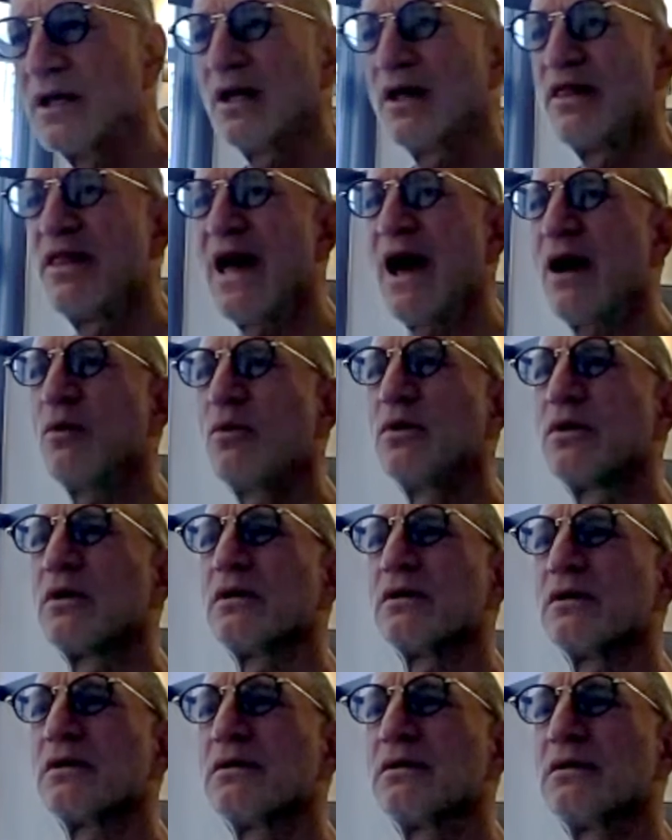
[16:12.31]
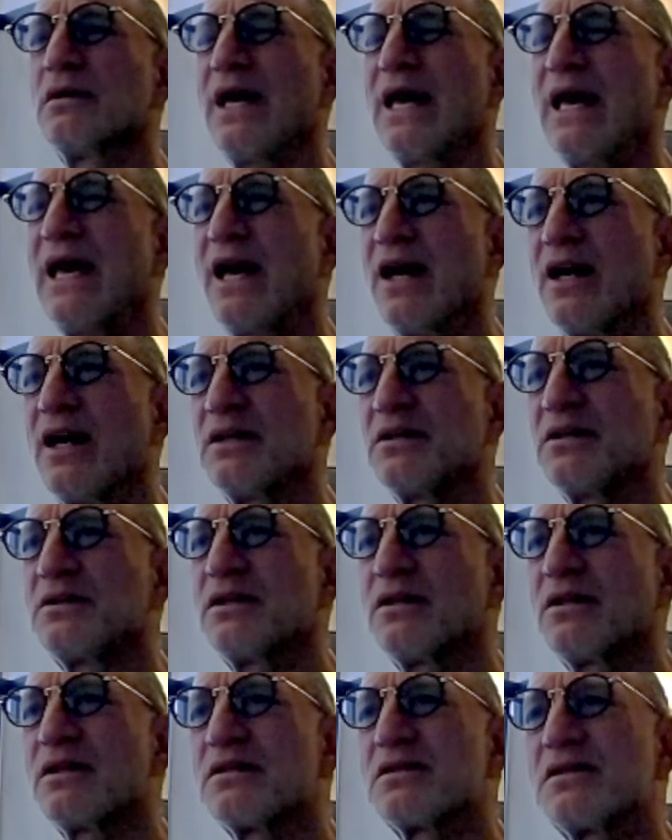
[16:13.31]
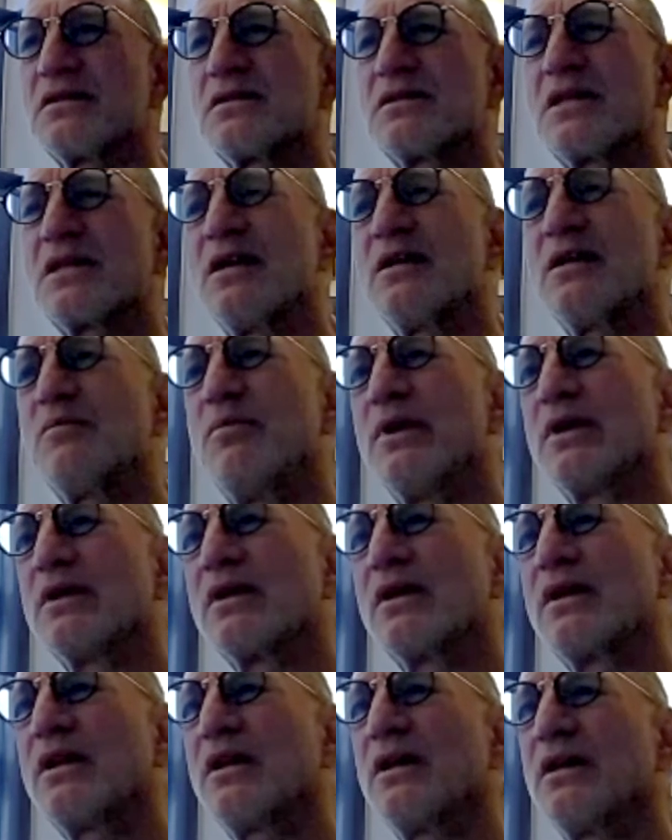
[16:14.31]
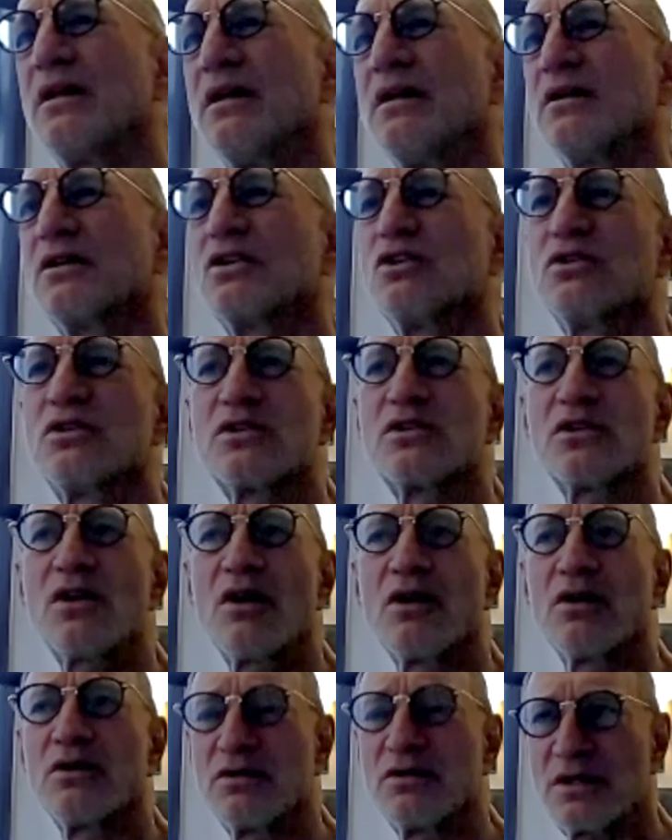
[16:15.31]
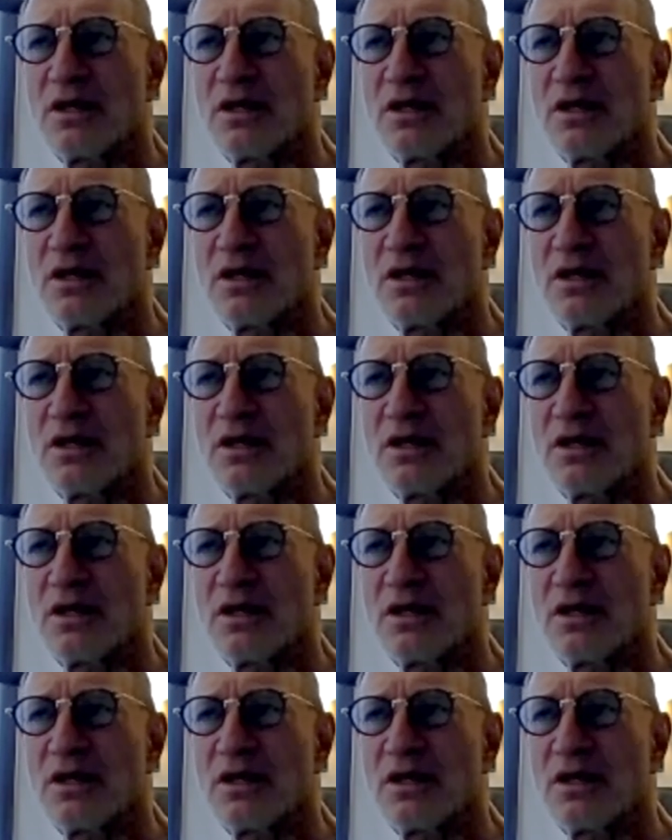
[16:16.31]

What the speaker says: that will add to the sustainability concerns.